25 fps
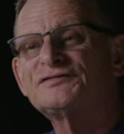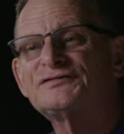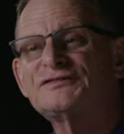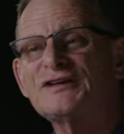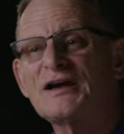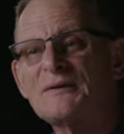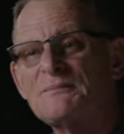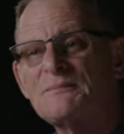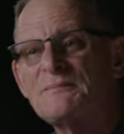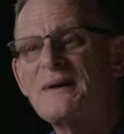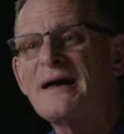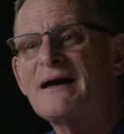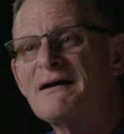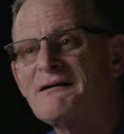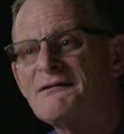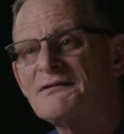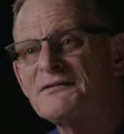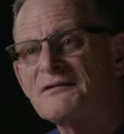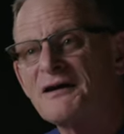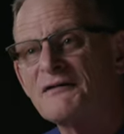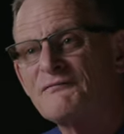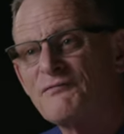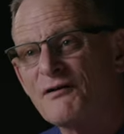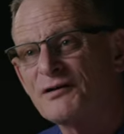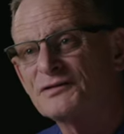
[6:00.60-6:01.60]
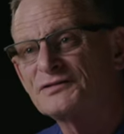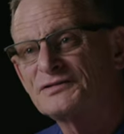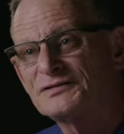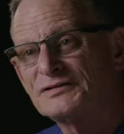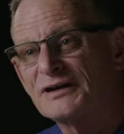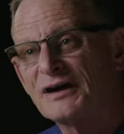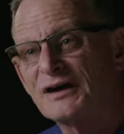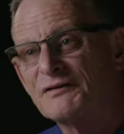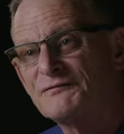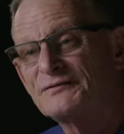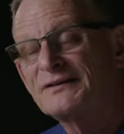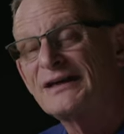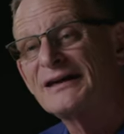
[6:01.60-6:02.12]
step out of
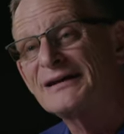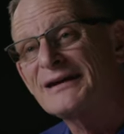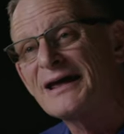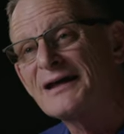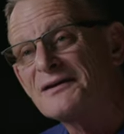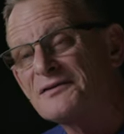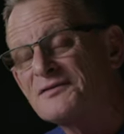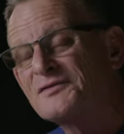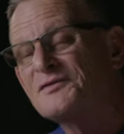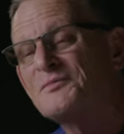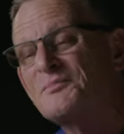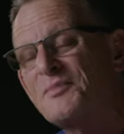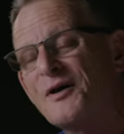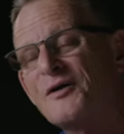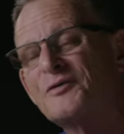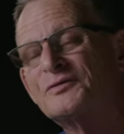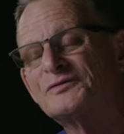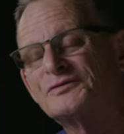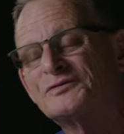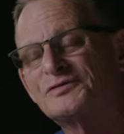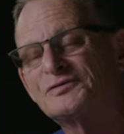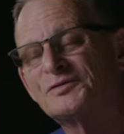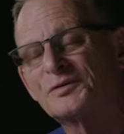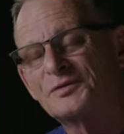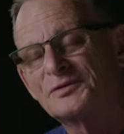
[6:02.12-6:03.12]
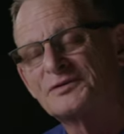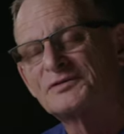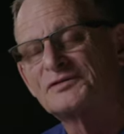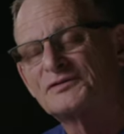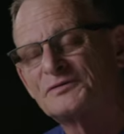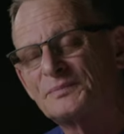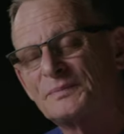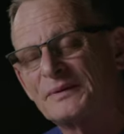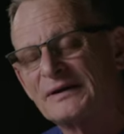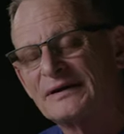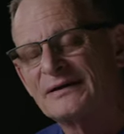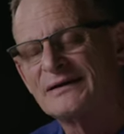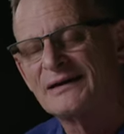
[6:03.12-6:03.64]
ourselves, get out of the boat, so to
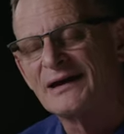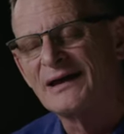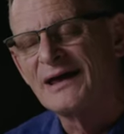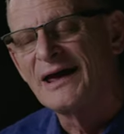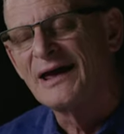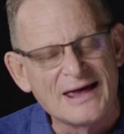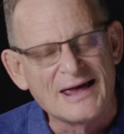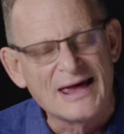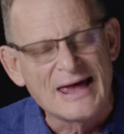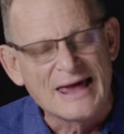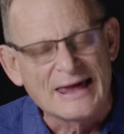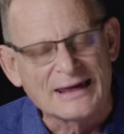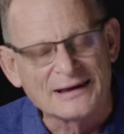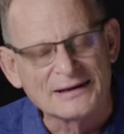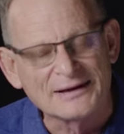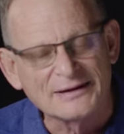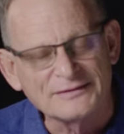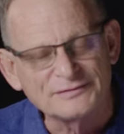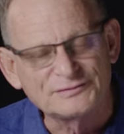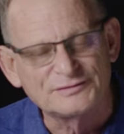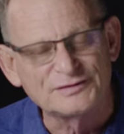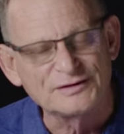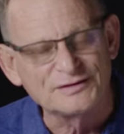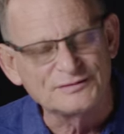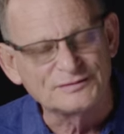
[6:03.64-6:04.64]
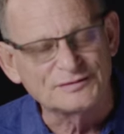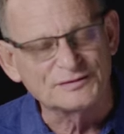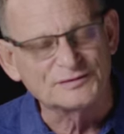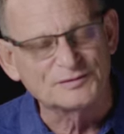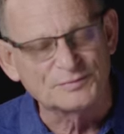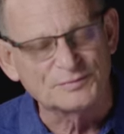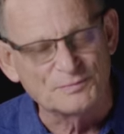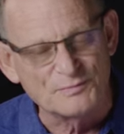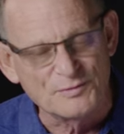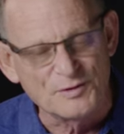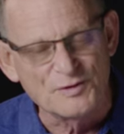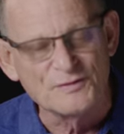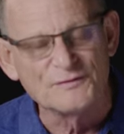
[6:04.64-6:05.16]
speak, and let Jesus
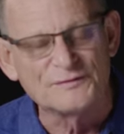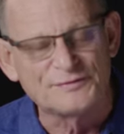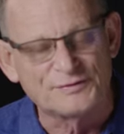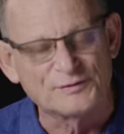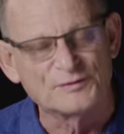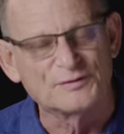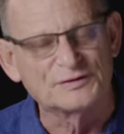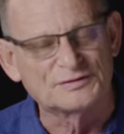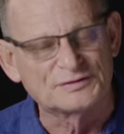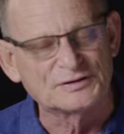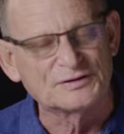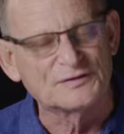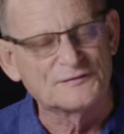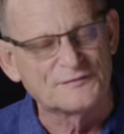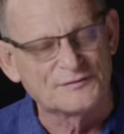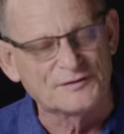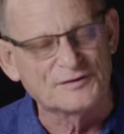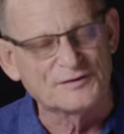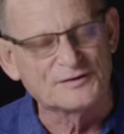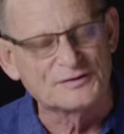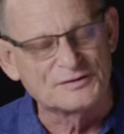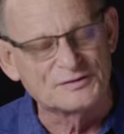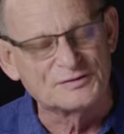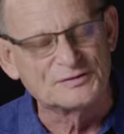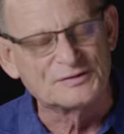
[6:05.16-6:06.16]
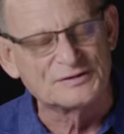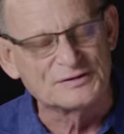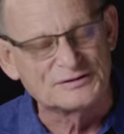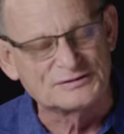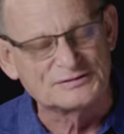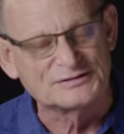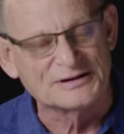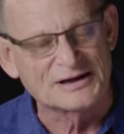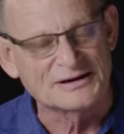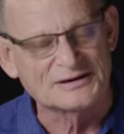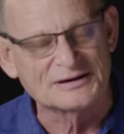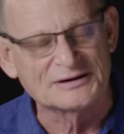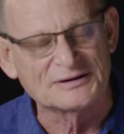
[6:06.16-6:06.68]
move through us in a very unique
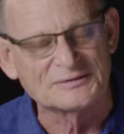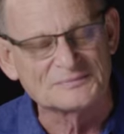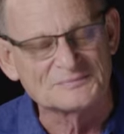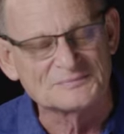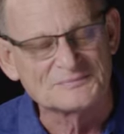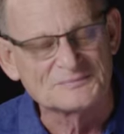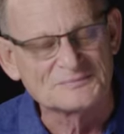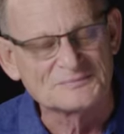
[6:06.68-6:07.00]
setting.